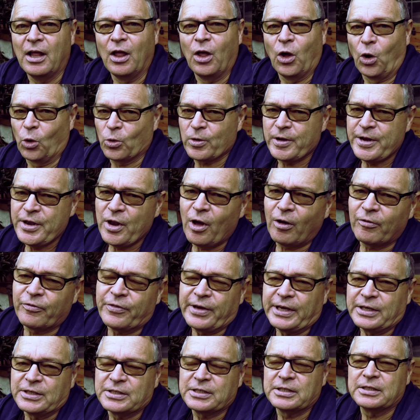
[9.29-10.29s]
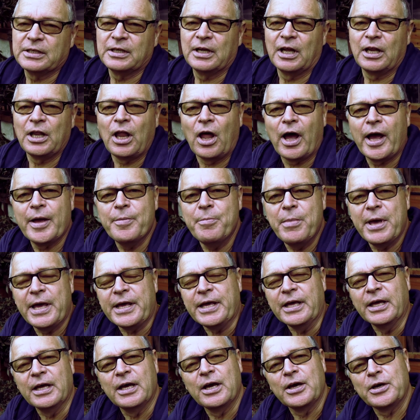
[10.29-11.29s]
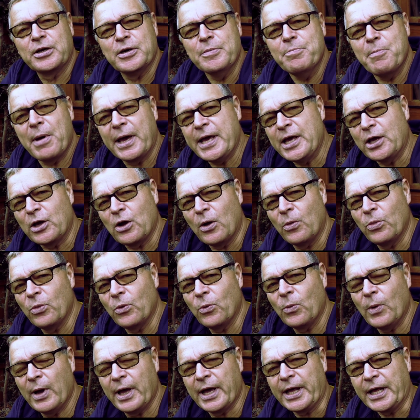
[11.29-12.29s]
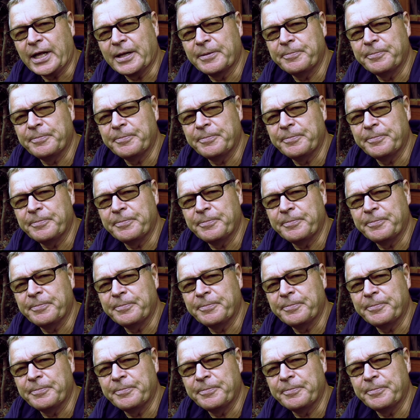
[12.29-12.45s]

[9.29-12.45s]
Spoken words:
or a novice like me can make on the way.